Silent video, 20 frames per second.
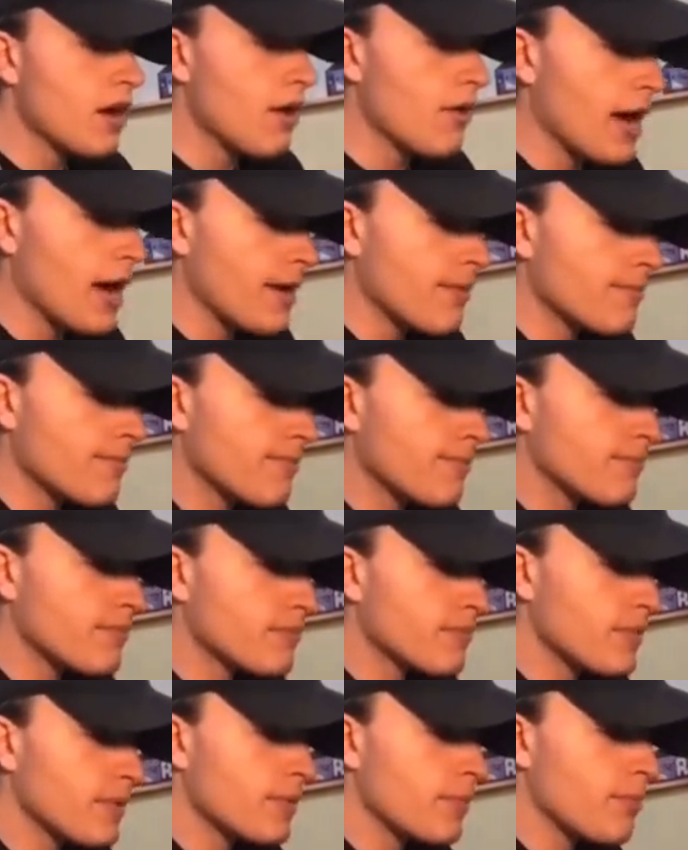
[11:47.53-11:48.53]
Okay.
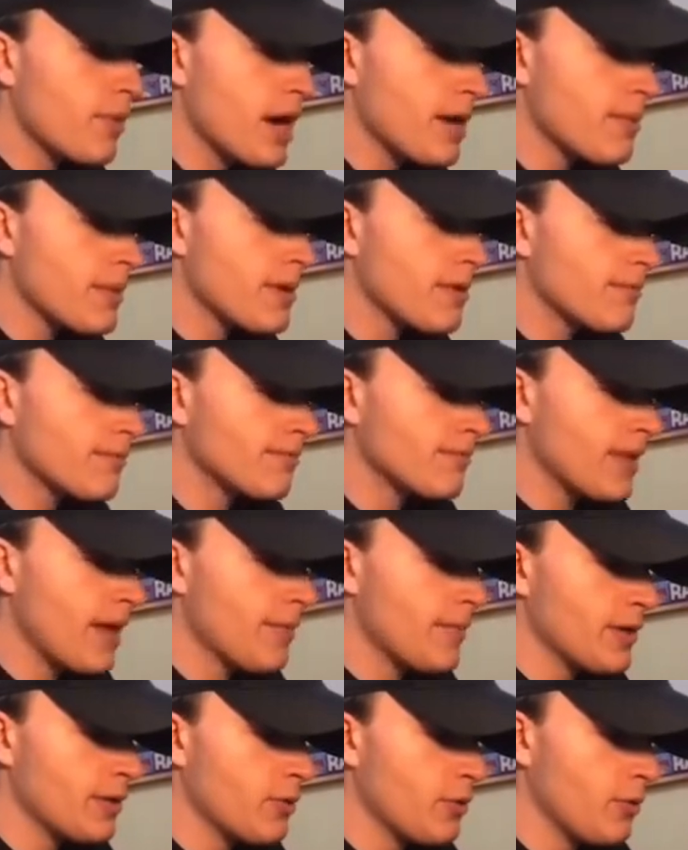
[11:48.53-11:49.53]
Bregman,
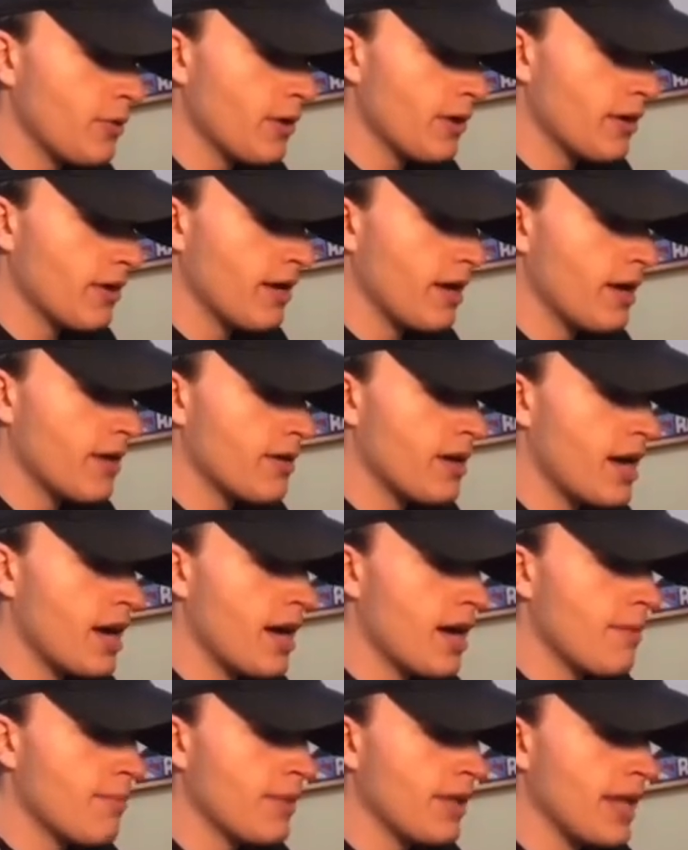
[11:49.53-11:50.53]
that'd be a cool autograph. get.
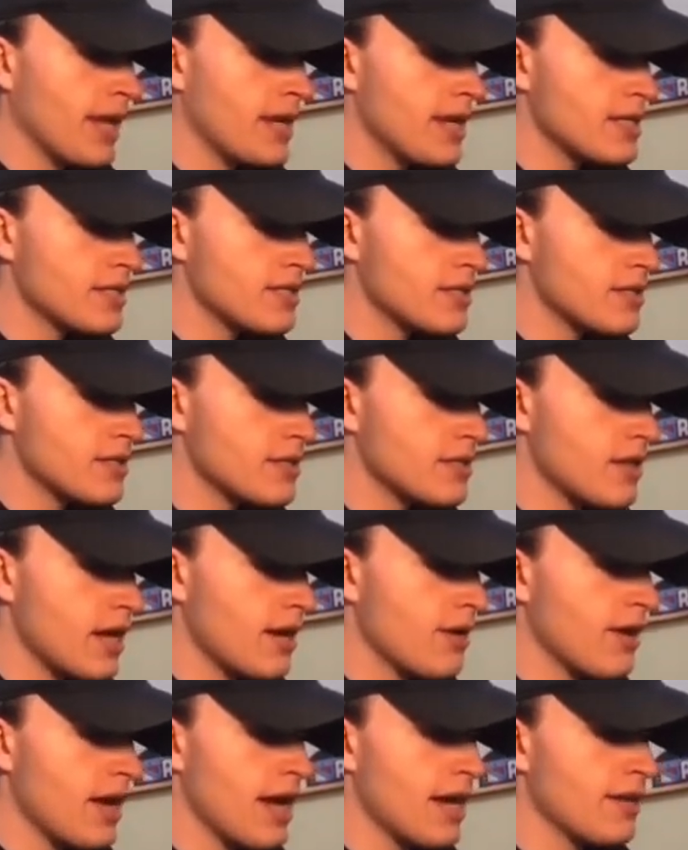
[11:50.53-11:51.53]
Uh, Melendez,
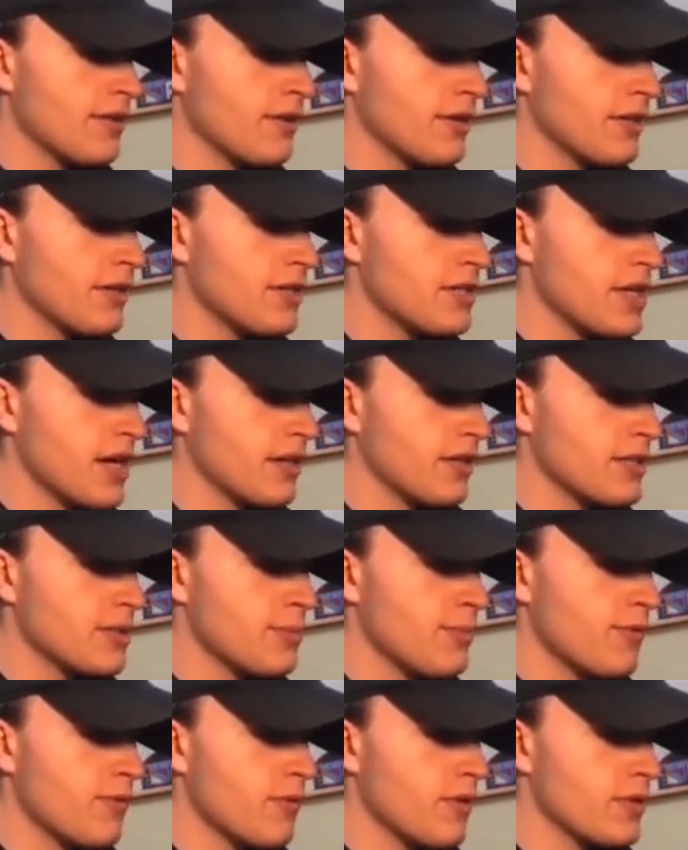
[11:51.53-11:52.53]
I don't, I didn't look at the
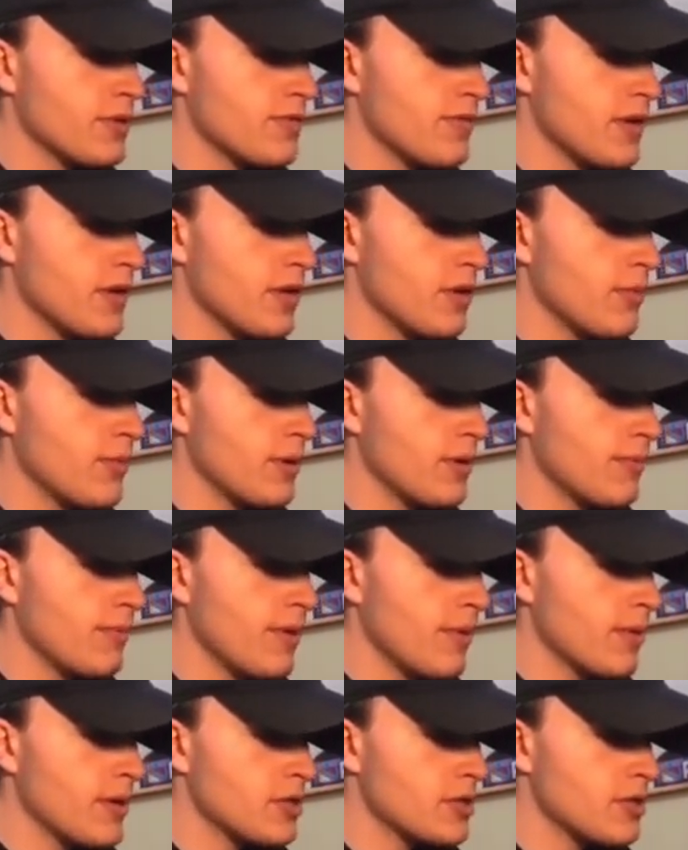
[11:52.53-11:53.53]
checklist before this video, but
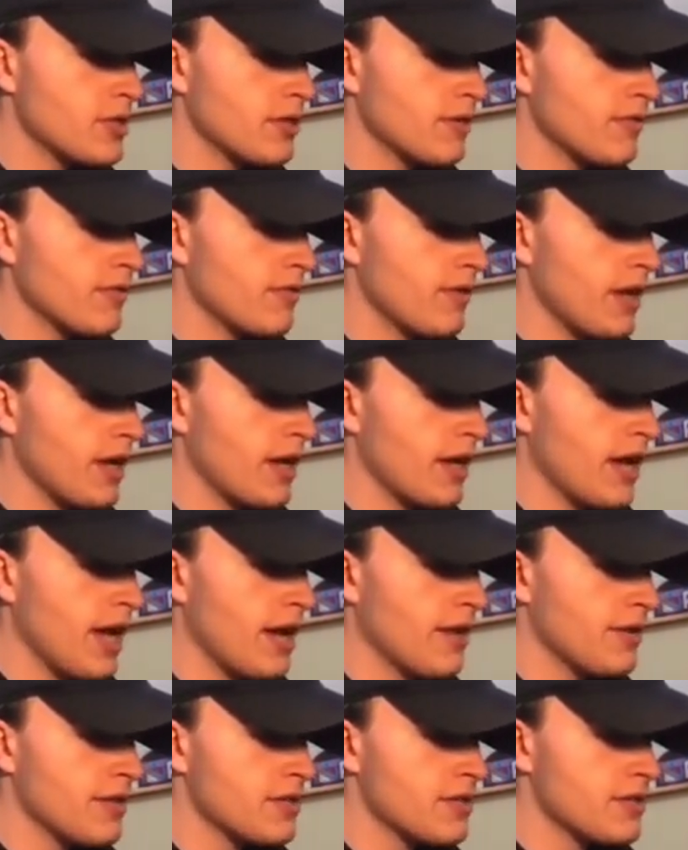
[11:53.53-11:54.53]
maybe I should have. Uh,
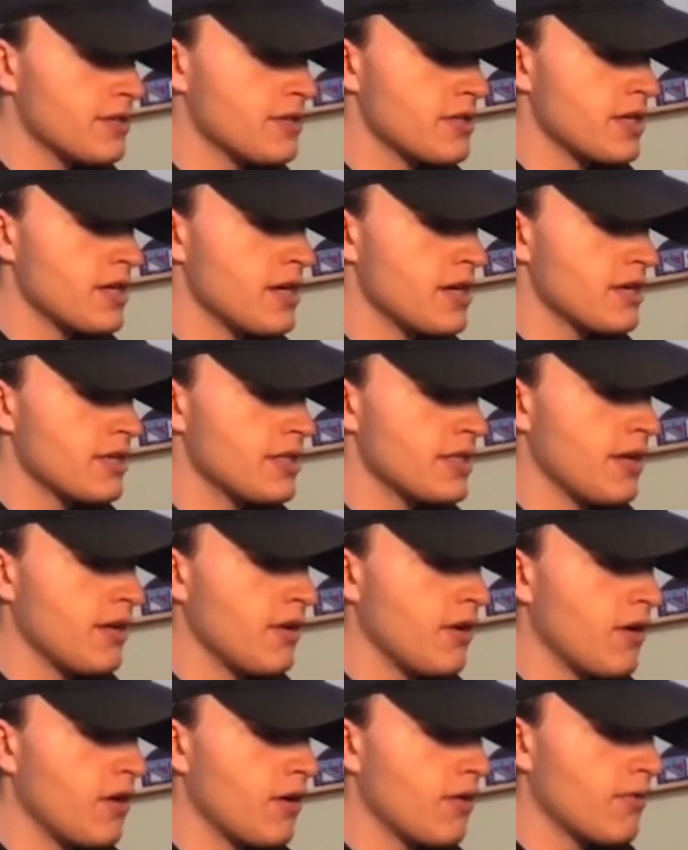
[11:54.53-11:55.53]
Adolis Garcia,
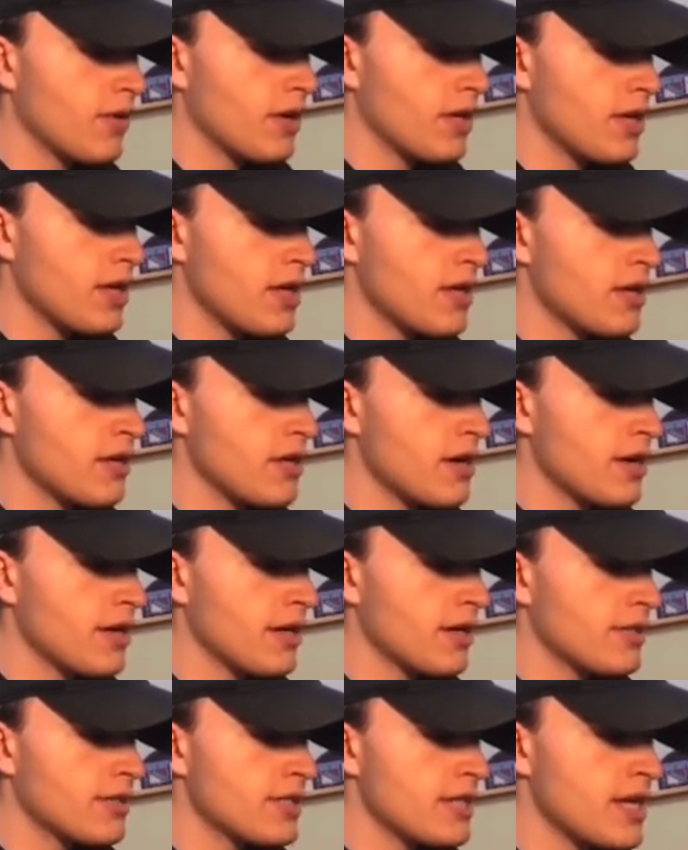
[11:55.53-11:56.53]
DL Hall rookie,
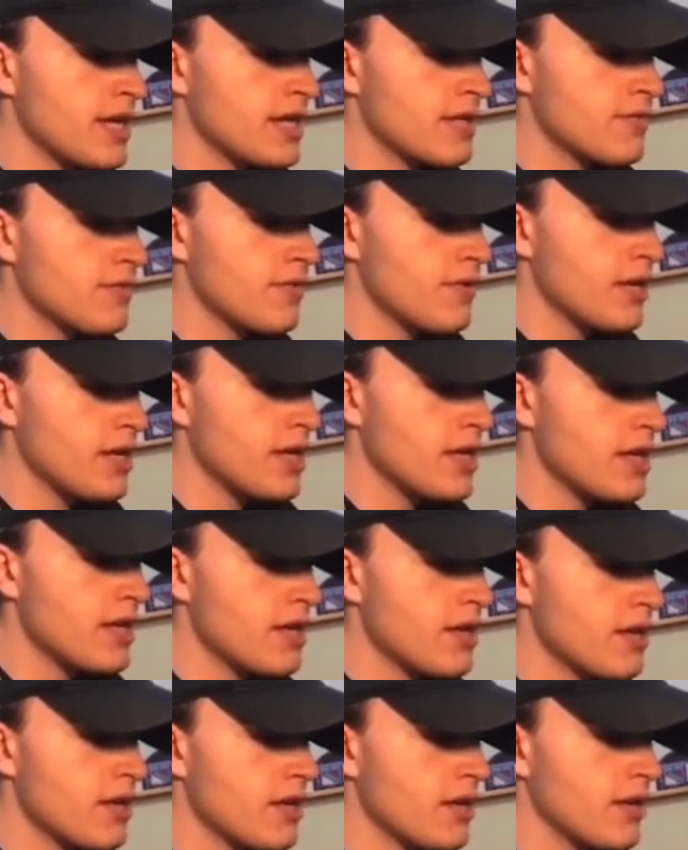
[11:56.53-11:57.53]
Yainer Diaz
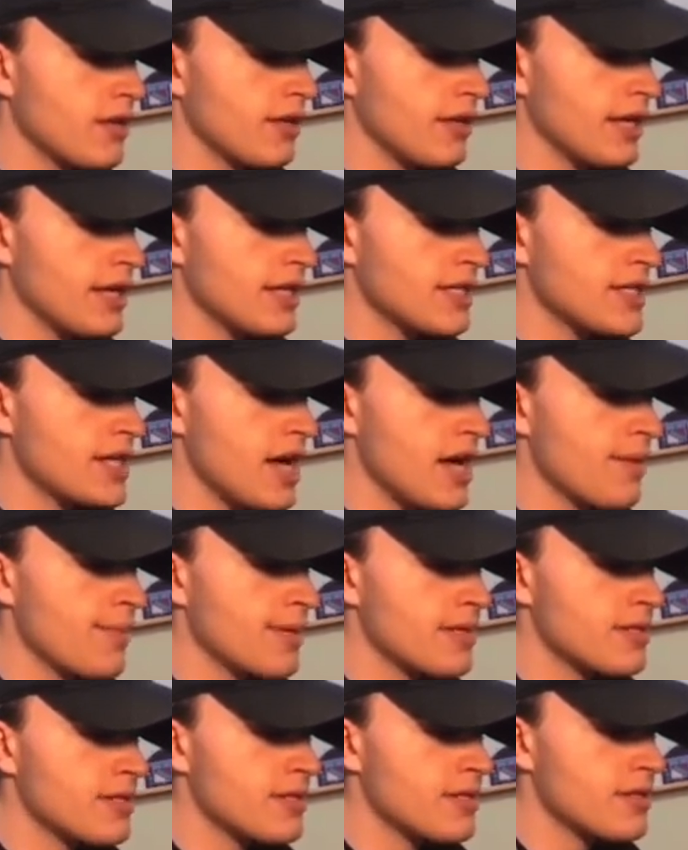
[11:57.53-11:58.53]
rookie, Lane
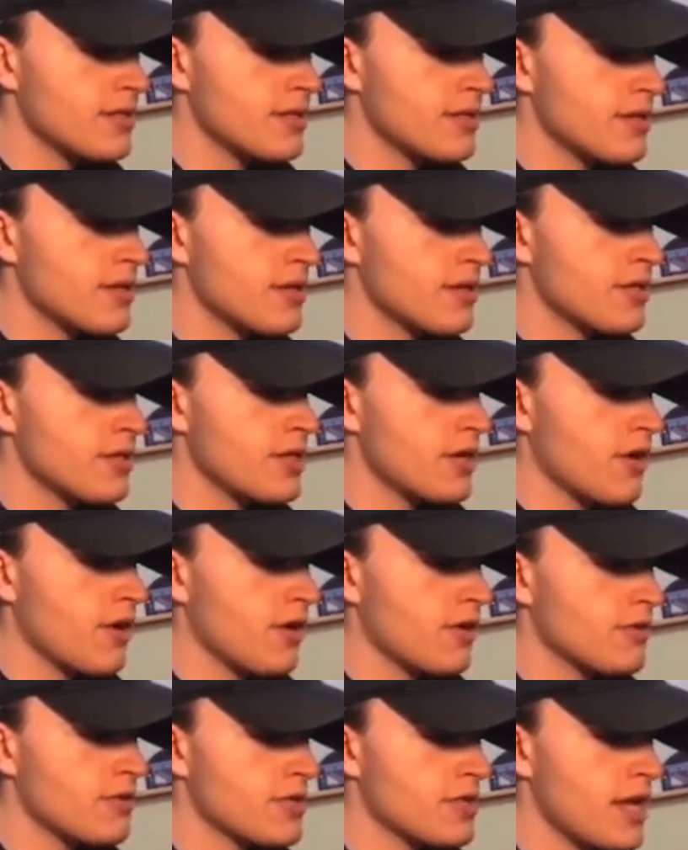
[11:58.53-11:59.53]
Thomas, Giancarlo